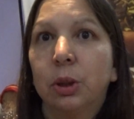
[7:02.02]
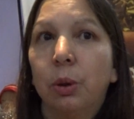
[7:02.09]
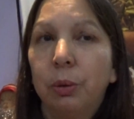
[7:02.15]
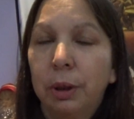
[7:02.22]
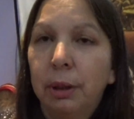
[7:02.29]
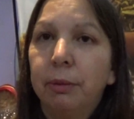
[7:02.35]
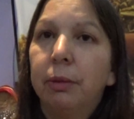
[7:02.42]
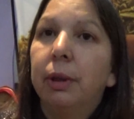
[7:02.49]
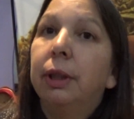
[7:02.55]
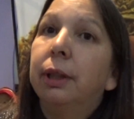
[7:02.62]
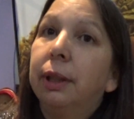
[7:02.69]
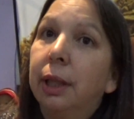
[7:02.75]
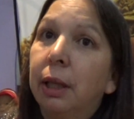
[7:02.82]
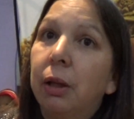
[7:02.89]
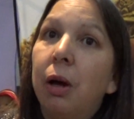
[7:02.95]
So
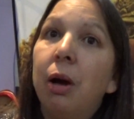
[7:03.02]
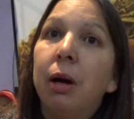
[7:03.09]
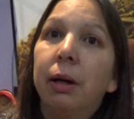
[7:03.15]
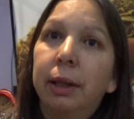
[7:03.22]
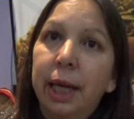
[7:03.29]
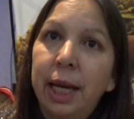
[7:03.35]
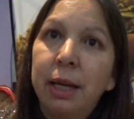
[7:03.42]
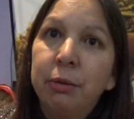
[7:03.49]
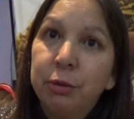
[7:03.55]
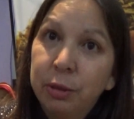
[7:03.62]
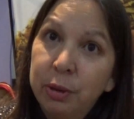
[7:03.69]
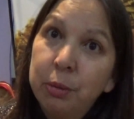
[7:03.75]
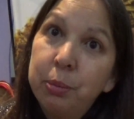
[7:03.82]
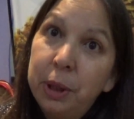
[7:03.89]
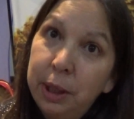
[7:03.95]
the law came
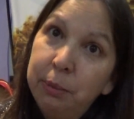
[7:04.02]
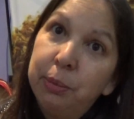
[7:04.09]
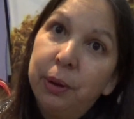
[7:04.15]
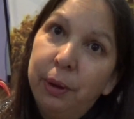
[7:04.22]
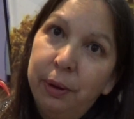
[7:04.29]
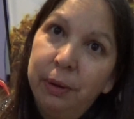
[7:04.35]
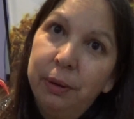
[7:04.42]
from the people,